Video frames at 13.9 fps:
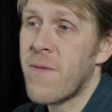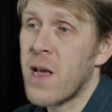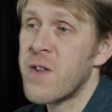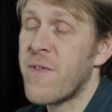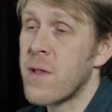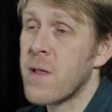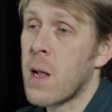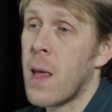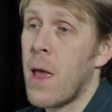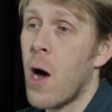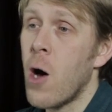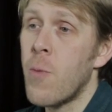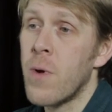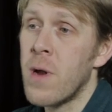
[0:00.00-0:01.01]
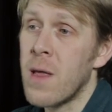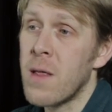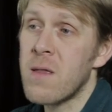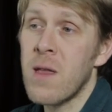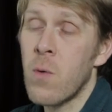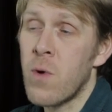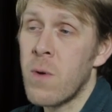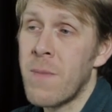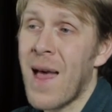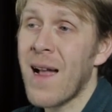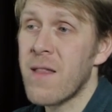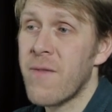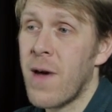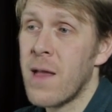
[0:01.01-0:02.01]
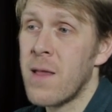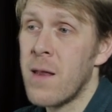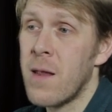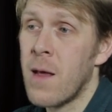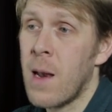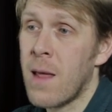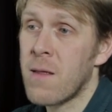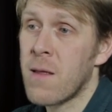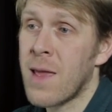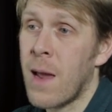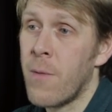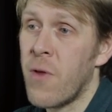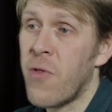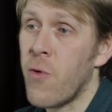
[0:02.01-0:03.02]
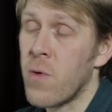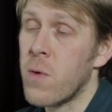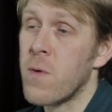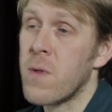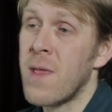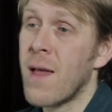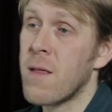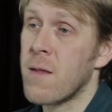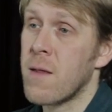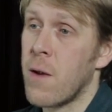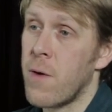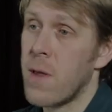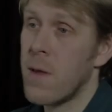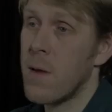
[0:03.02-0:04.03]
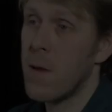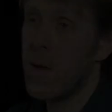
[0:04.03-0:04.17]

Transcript: the flash physically open, it still wouldn't be activated unless the camera thought it was necessary.